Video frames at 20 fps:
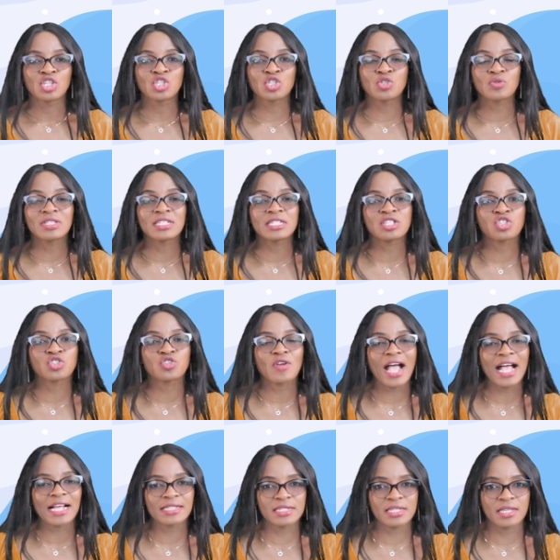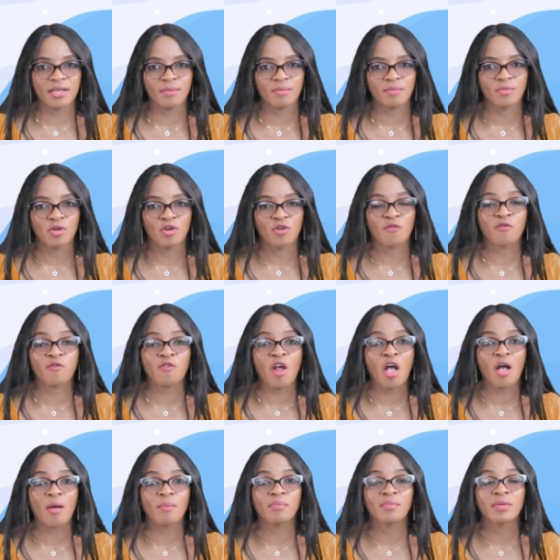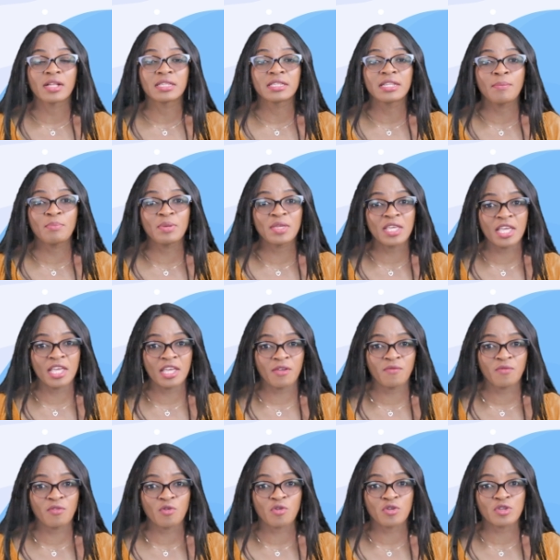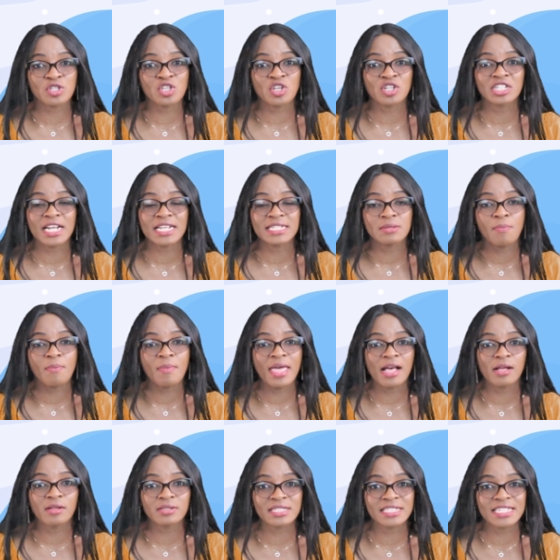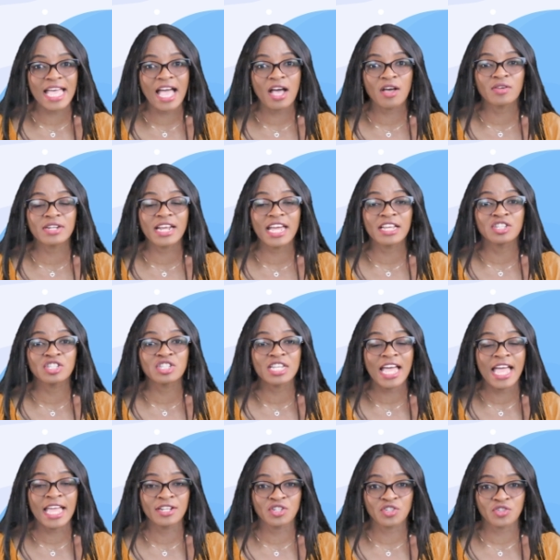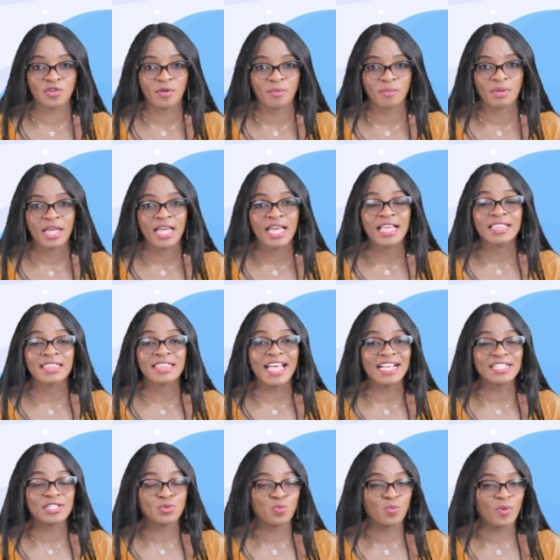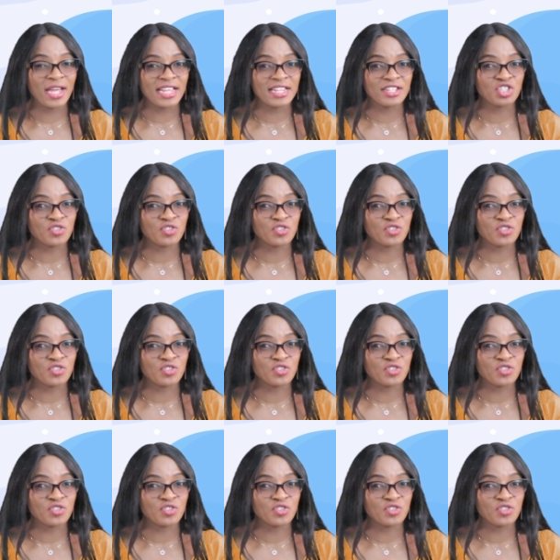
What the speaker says: to distract him from the behavior such as meltdown and tantrum. That's when